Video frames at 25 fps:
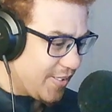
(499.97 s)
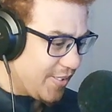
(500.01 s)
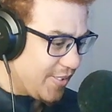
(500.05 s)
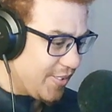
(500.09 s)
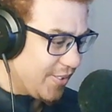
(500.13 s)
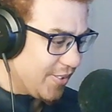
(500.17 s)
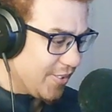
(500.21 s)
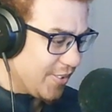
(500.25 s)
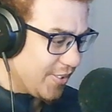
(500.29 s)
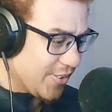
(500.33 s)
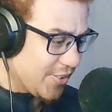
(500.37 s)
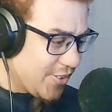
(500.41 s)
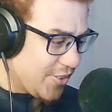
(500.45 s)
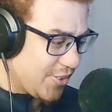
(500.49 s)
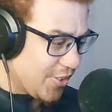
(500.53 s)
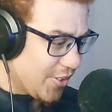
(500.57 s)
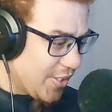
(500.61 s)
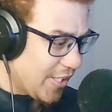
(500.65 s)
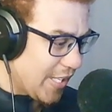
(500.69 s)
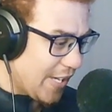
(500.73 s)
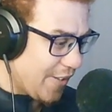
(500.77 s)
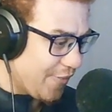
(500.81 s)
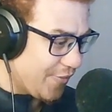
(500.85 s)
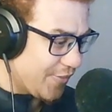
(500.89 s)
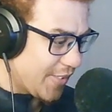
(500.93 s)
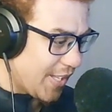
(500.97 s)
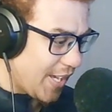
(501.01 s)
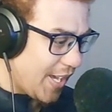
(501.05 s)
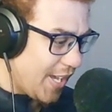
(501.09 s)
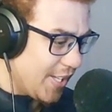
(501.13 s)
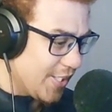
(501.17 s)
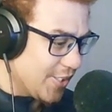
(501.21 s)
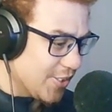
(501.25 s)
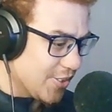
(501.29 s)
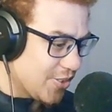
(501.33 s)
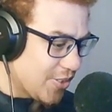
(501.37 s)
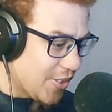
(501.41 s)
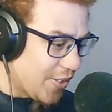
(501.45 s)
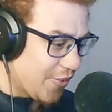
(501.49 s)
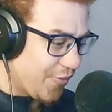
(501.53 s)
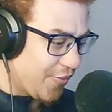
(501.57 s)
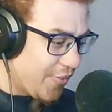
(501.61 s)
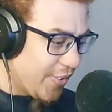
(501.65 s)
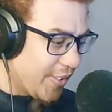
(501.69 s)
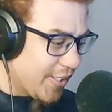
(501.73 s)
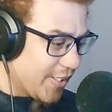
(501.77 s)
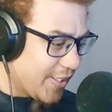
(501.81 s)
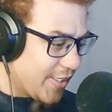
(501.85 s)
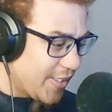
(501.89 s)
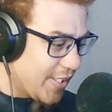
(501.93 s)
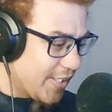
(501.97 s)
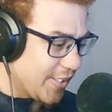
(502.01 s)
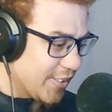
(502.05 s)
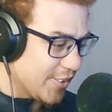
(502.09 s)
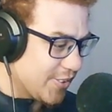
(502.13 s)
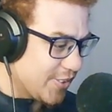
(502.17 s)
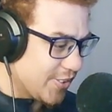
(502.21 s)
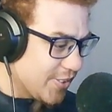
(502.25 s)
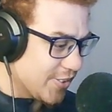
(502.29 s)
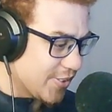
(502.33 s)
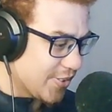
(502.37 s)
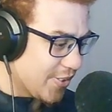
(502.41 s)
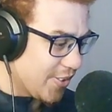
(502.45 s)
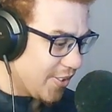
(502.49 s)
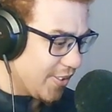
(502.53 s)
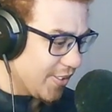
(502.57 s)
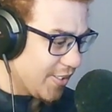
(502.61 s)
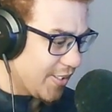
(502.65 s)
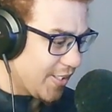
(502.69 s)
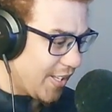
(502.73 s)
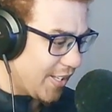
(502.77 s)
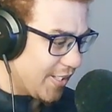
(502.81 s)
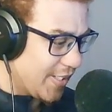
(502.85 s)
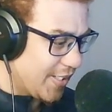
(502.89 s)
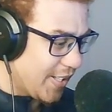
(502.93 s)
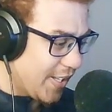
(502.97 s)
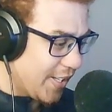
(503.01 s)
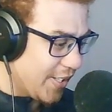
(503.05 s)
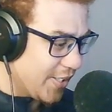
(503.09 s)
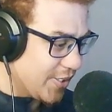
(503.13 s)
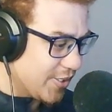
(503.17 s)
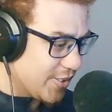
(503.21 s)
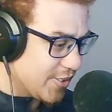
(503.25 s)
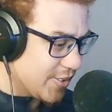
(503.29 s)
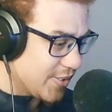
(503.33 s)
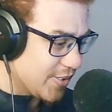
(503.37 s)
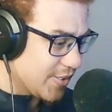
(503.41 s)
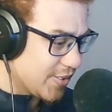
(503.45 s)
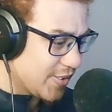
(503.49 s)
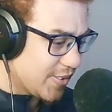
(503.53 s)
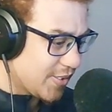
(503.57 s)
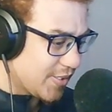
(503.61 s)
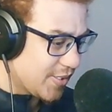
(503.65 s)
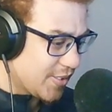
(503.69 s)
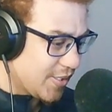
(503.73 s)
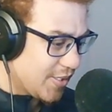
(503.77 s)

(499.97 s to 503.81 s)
You lost your left hand, so I figured things just got that dangerous.